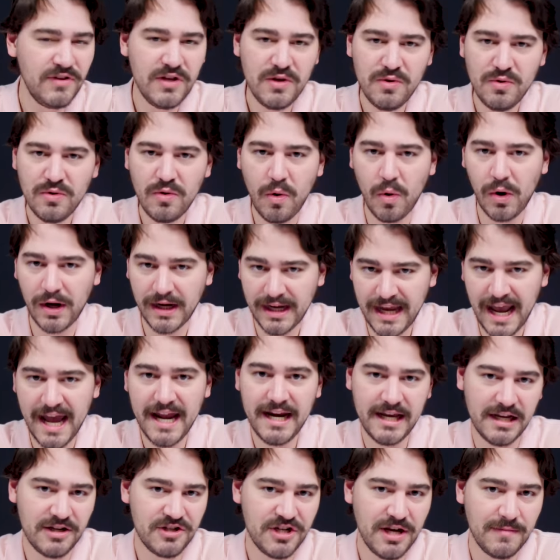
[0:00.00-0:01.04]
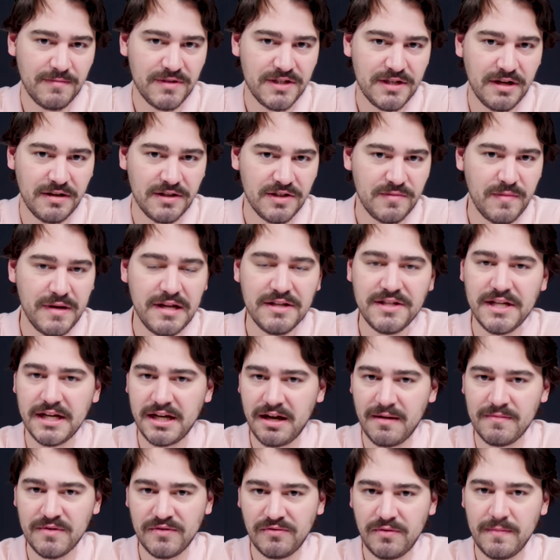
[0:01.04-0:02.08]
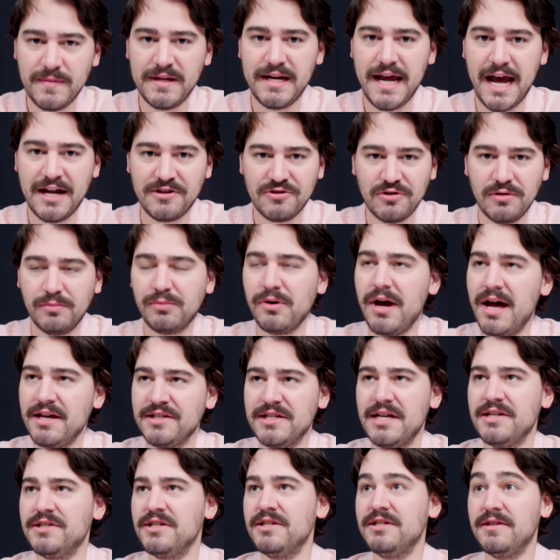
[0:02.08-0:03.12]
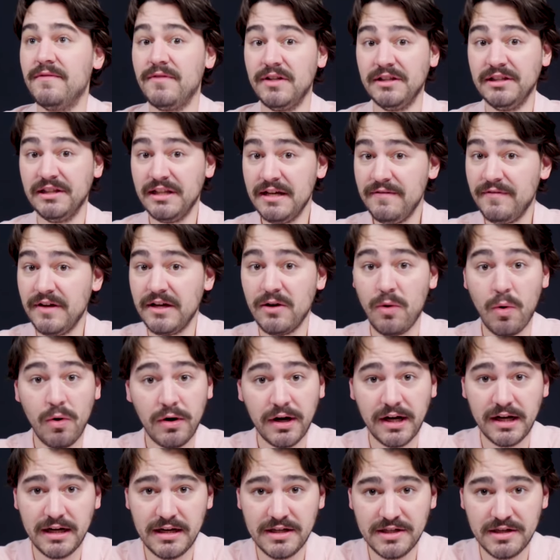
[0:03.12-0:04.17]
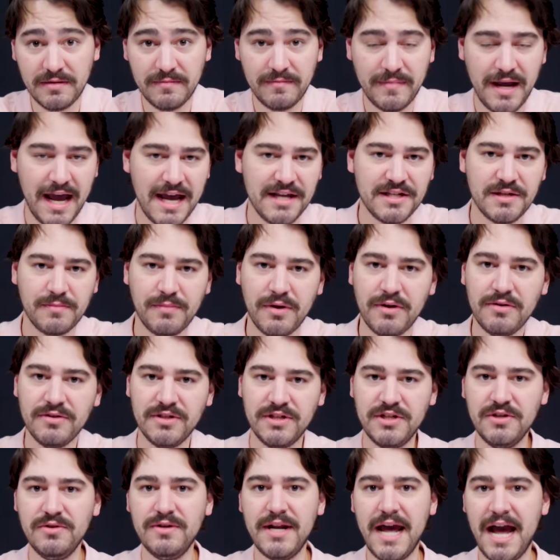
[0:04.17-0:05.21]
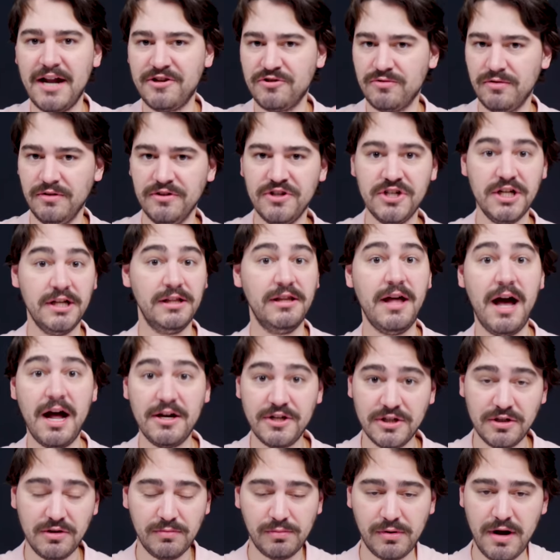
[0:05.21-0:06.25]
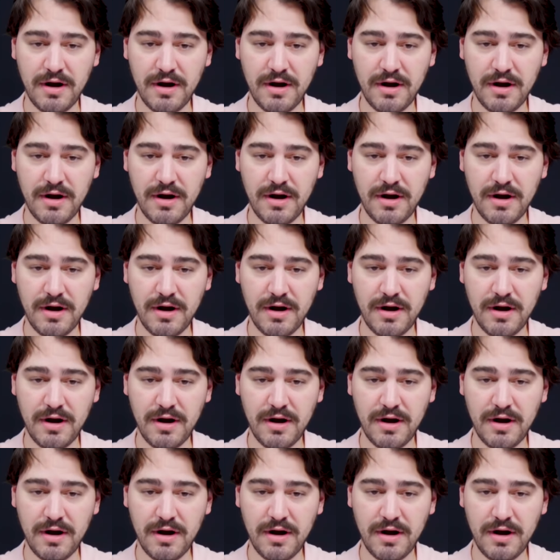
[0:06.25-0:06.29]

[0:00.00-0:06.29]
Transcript: few organic gemstones, means it comes from the natural processes of a living organism as opposed to natural geological